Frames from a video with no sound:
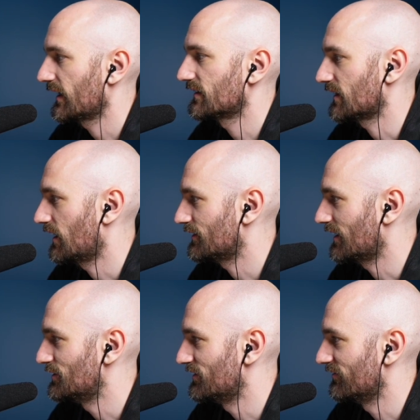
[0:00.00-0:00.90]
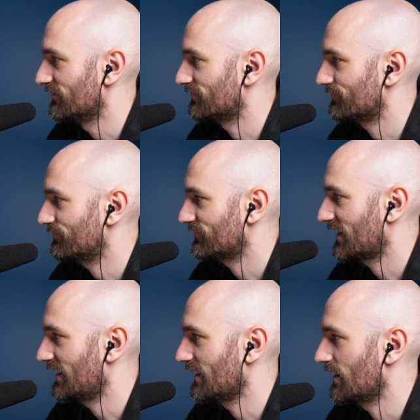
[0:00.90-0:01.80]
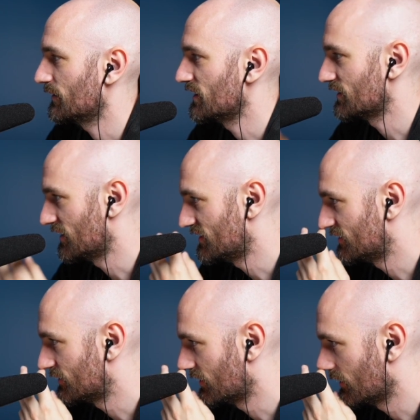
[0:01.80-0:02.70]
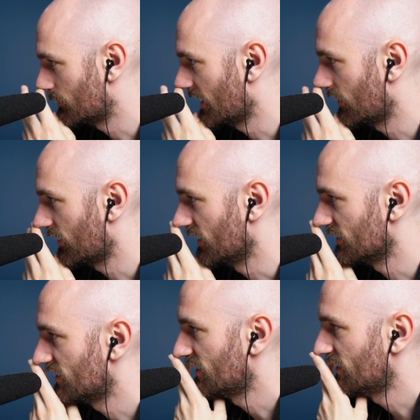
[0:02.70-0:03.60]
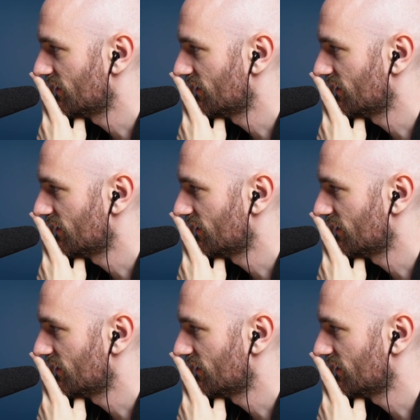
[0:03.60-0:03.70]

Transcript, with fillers: and I guess I'll, I'll just yeah, updates on the miner thing.